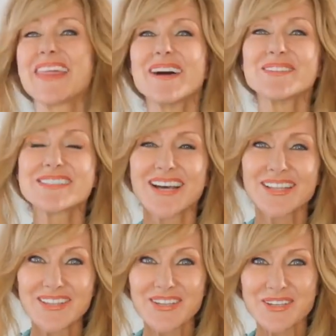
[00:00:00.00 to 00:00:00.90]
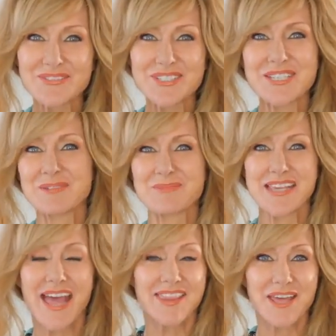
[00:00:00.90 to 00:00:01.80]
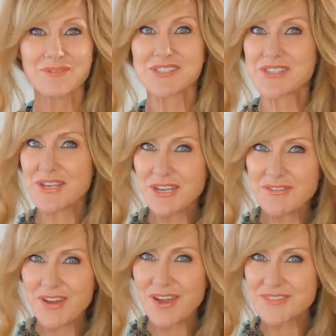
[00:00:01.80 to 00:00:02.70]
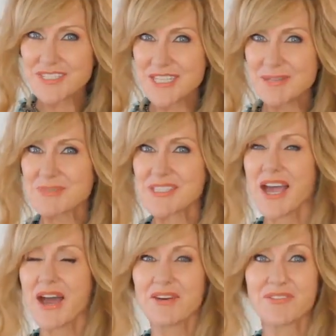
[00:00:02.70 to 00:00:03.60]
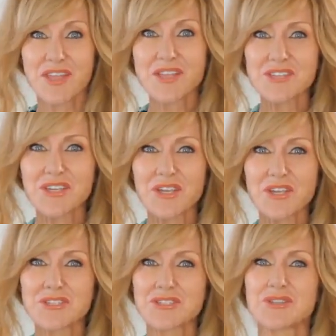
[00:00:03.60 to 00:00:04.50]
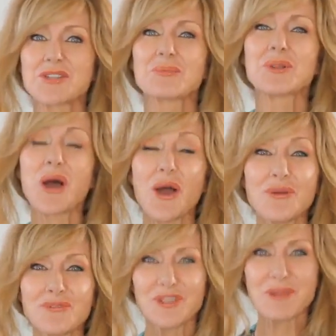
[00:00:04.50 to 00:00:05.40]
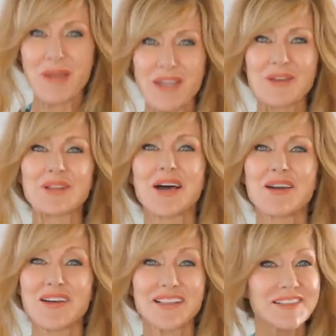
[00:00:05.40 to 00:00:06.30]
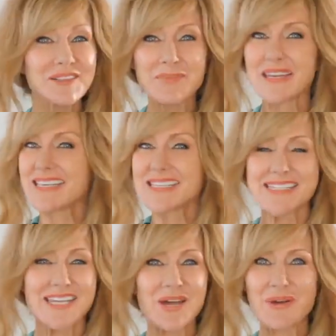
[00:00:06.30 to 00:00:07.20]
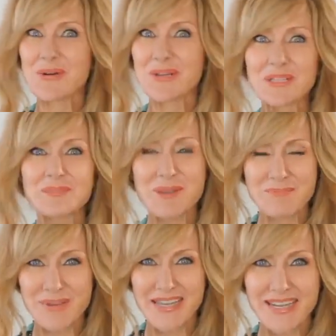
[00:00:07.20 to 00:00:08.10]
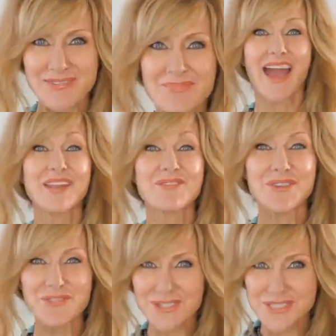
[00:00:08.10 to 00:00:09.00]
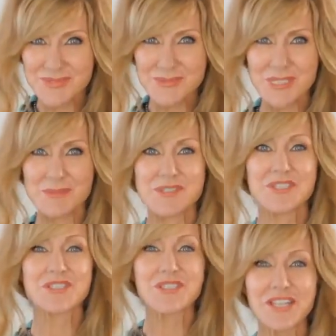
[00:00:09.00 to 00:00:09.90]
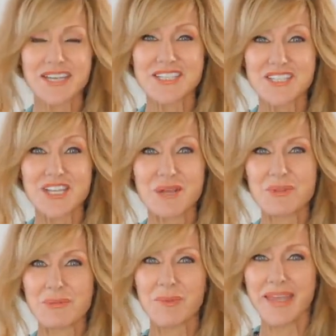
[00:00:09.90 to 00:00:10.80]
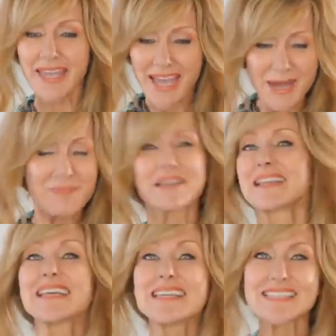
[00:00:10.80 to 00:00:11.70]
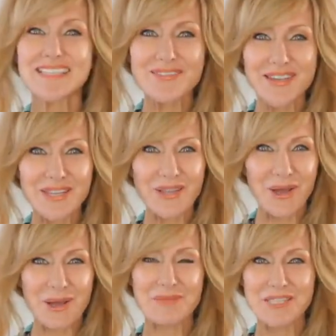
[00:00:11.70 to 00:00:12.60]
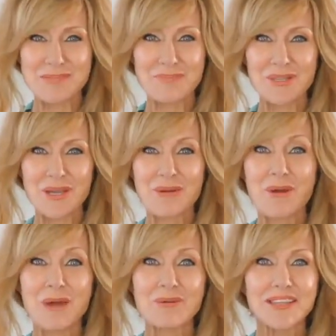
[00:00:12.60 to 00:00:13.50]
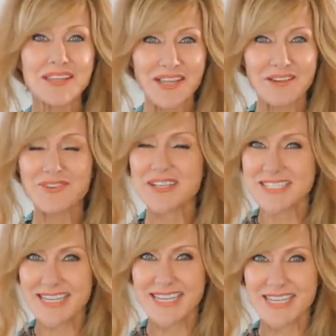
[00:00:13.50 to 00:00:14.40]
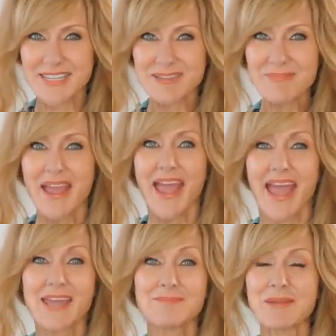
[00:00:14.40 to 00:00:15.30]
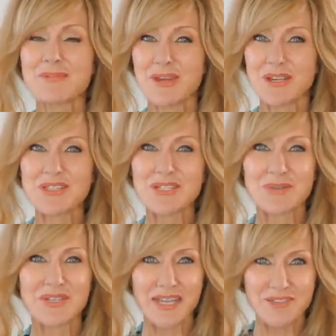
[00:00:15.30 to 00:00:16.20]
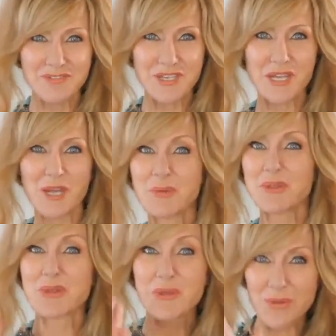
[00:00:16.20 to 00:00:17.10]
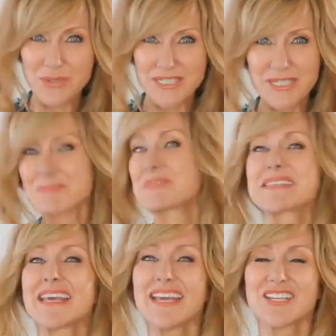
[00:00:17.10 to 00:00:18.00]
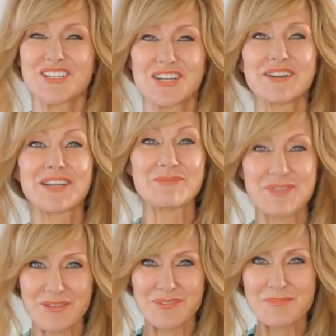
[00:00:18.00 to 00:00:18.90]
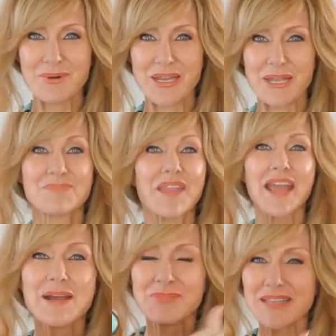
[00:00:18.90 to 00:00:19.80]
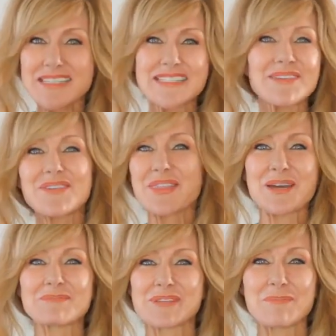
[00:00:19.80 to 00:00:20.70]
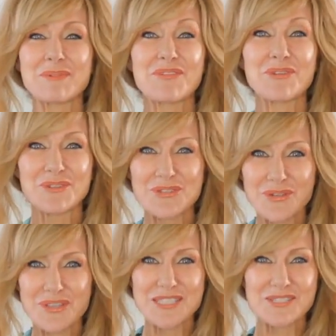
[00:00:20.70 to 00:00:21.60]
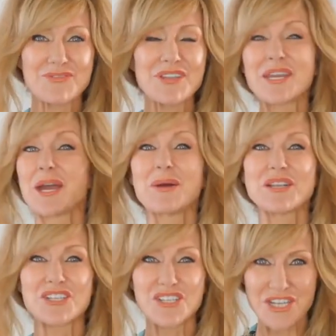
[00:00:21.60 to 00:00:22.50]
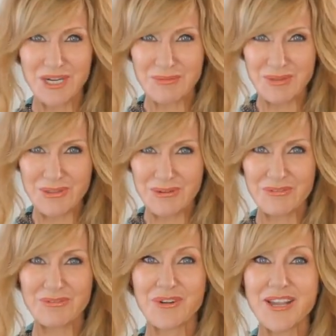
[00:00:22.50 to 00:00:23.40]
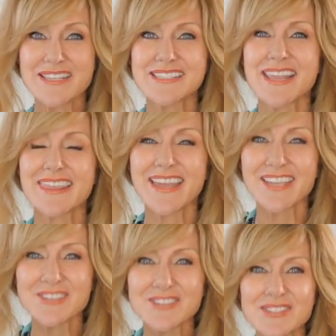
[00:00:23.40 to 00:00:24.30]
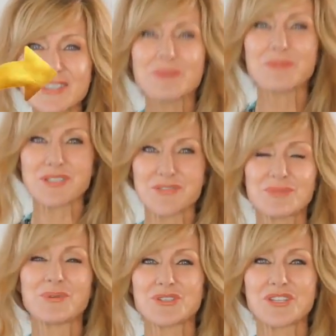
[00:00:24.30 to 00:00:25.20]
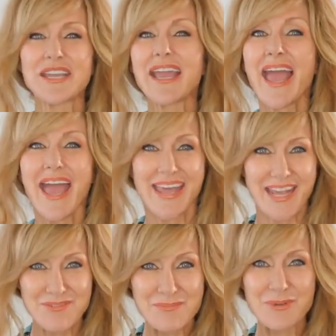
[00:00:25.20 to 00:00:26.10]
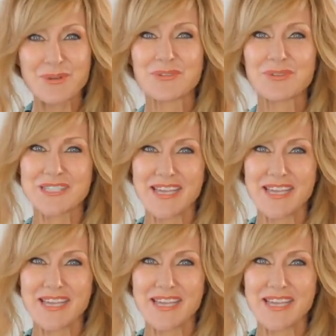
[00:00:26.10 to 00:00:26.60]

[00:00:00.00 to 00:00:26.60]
that was a lot of tips. That was 35 tips of things that you can do that will hopefully make your life a little bit easier or a little bit better. And if you've got some tips that you'd like to share with me, please leave it in the comments below. I would love to hear them, and maybe I can do another video with your tips, sharing it with everybody. Please give a thumbs up if you enjoyed this video and share it with your friends. Thank you so much for watching, and have a beautiful